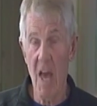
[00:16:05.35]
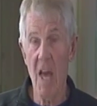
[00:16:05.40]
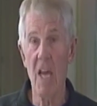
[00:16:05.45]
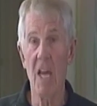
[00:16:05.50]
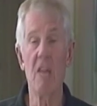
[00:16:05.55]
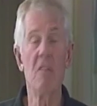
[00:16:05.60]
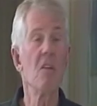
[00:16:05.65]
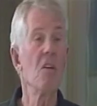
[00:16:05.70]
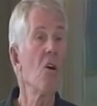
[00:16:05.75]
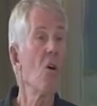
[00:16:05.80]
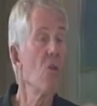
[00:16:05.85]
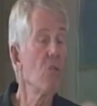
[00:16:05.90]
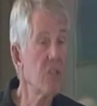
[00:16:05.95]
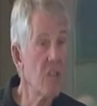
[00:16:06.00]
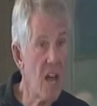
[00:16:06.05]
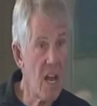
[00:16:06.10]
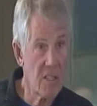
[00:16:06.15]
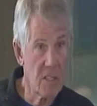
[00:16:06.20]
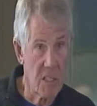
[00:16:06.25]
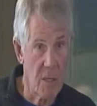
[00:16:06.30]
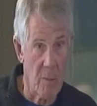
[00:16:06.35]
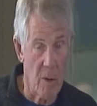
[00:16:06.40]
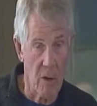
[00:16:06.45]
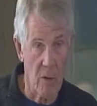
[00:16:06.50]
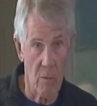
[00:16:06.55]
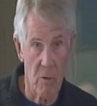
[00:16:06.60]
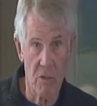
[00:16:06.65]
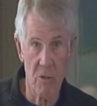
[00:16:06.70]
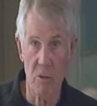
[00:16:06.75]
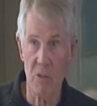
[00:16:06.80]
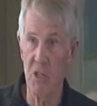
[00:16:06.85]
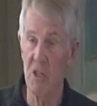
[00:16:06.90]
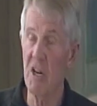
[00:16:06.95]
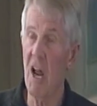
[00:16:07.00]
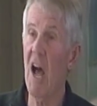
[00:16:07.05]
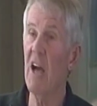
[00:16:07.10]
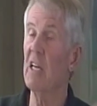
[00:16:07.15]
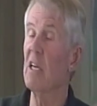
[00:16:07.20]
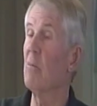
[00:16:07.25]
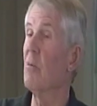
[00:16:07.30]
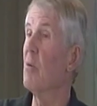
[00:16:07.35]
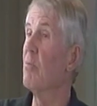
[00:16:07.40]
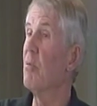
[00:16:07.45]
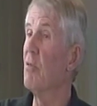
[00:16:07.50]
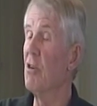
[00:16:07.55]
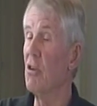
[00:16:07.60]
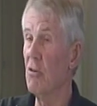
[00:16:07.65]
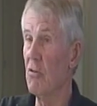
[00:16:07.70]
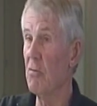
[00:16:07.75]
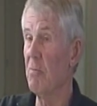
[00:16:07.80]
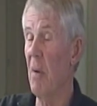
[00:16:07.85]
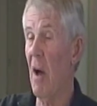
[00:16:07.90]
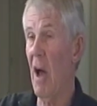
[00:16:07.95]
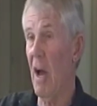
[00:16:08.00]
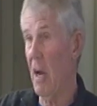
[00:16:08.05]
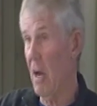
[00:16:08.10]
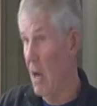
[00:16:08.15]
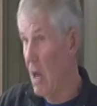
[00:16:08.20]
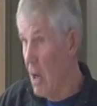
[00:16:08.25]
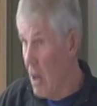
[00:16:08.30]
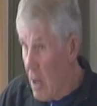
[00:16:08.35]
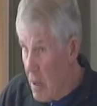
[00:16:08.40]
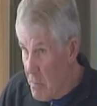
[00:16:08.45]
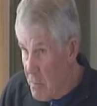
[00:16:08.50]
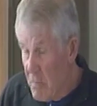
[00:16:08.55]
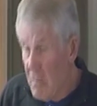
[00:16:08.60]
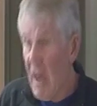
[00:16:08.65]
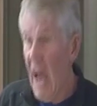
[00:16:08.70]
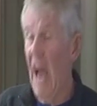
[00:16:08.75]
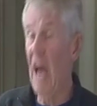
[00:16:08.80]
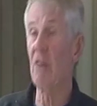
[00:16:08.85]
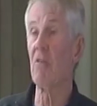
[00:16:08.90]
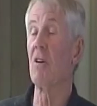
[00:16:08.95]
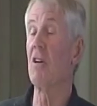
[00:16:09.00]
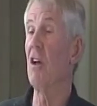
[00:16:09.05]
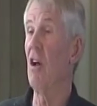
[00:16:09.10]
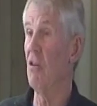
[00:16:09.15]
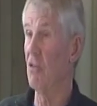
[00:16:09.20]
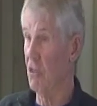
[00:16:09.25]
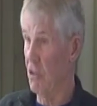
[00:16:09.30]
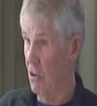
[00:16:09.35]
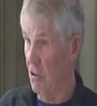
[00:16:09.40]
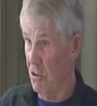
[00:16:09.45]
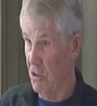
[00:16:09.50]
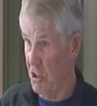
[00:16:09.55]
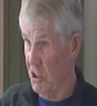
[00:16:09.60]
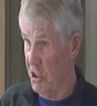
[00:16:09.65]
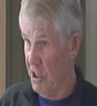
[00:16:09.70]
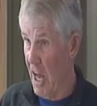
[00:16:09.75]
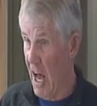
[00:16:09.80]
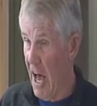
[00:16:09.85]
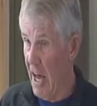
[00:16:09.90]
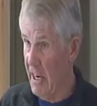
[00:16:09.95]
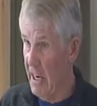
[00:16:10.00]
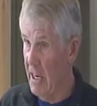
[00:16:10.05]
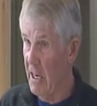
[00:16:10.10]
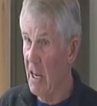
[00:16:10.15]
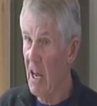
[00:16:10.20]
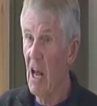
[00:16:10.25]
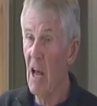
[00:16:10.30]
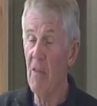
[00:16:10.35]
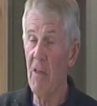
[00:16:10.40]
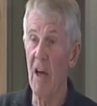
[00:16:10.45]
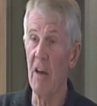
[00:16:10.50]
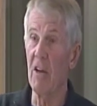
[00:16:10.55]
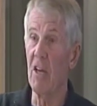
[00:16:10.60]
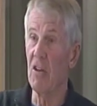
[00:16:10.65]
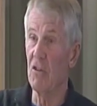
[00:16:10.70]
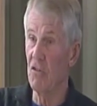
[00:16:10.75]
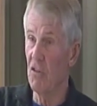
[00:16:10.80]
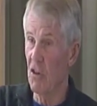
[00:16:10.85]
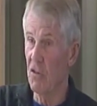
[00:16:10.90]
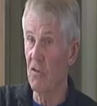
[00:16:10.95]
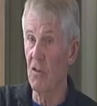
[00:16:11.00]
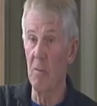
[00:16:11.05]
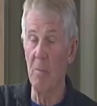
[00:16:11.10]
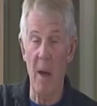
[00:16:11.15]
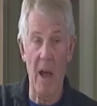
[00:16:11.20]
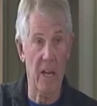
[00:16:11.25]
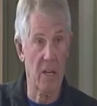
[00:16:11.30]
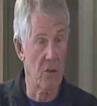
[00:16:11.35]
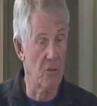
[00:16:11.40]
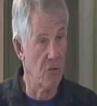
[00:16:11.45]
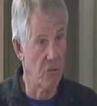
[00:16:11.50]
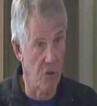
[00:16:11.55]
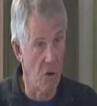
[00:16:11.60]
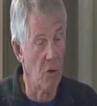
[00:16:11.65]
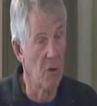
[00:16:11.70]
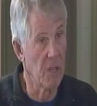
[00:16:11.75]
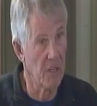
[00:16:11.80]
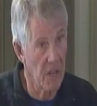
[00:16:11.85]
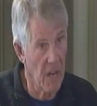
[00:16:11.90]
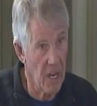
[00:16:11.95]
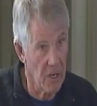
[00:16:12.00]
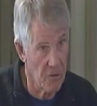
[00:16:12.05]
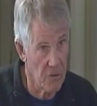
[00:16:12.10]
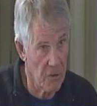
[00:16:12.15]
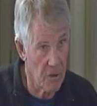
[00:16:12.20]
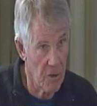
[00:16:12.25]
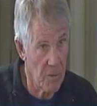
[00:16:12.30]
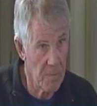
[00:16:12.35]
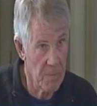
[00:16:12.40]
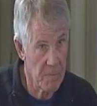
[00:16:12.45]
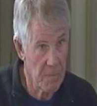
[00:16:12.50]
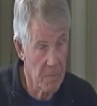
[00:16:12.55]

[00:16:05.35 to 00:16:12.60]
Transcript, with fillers: In the Old Testament, which was a document produced by an agricultural society that existed by controlling nature,